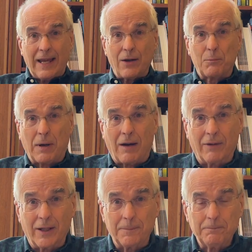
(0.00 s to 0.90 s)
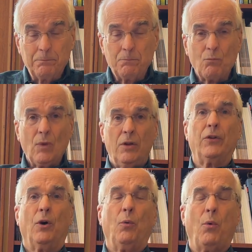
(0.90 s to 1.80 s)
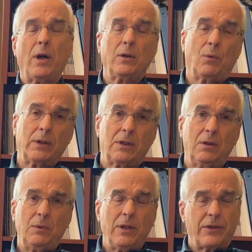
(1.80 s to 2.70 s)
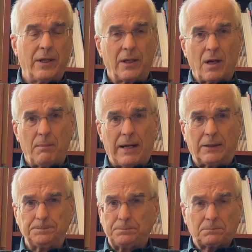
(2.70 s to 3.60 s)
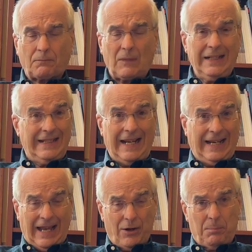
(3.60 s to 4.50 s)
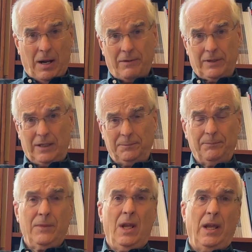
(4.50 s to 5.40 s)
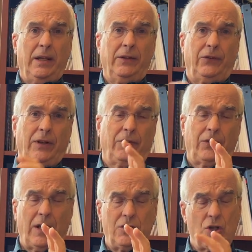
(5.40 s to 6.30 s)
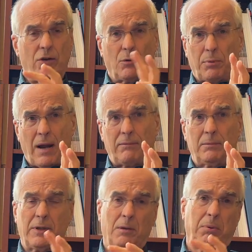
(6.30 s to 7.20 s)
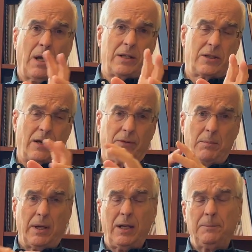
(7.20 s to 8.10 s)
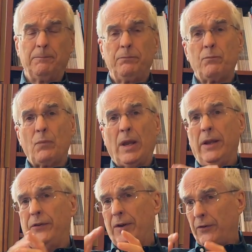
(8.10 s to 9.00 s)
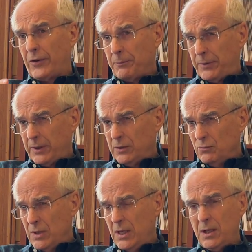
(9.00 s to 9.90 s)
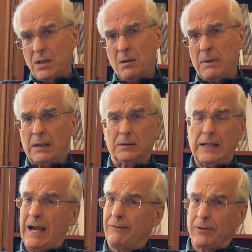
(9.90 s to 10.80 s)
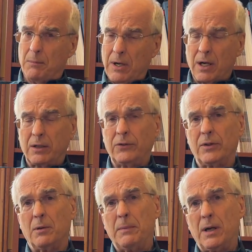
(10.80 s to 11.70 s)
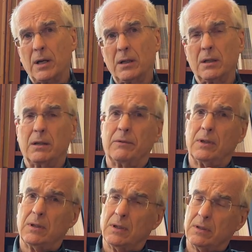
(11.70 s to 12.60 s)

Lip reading: out of poverty. So what can we think about getting out of poverty? Is this a general problem that applies to everybody? Is there something unique about the African Americans in America, given